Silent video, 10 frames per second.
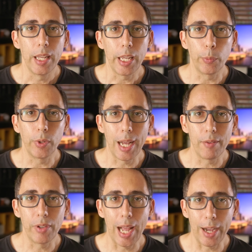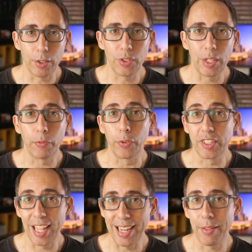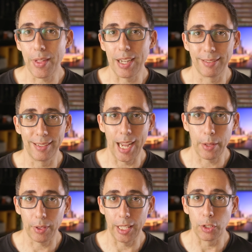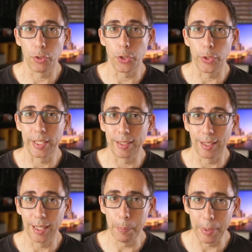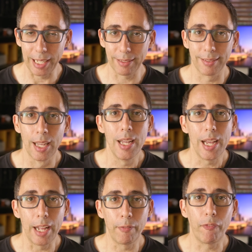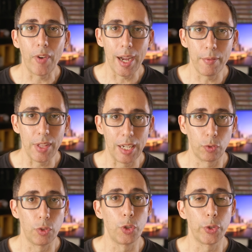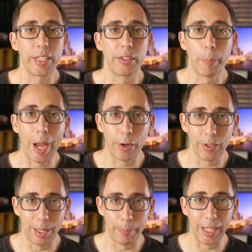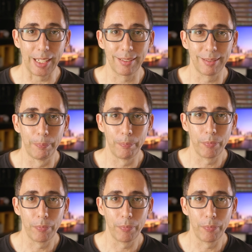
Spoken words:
It will have housing for 10,000 athletes during the Olympics and 5,000 during the Paralympics.